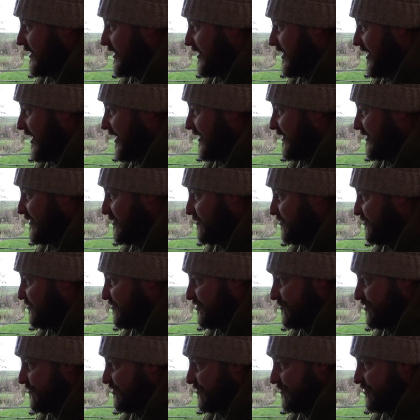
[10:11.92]
know,
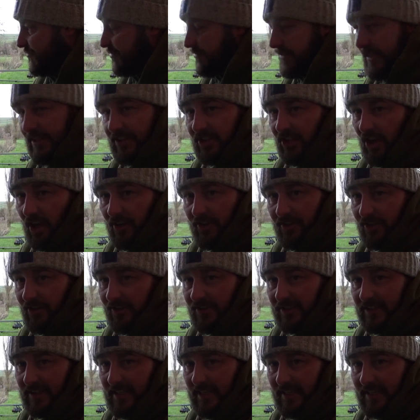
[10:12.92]
it's hard
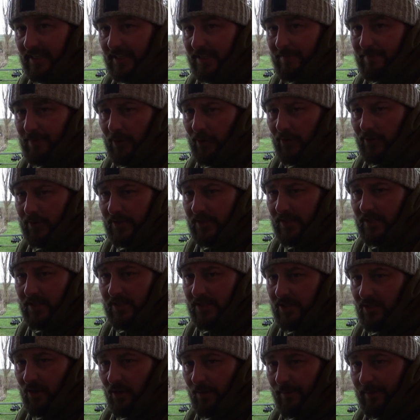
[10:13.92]
enough to get these bites in
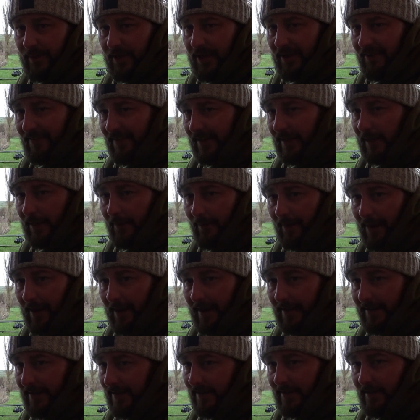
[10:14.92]
this time of year
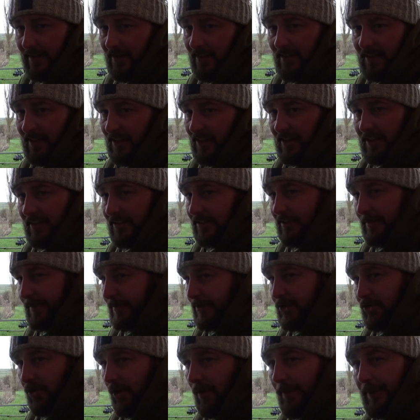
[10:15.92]
anyway, and then to
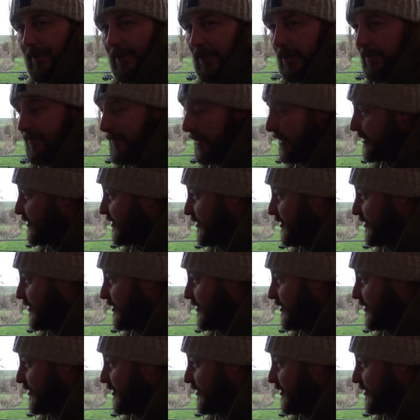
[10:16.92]
be dropping them.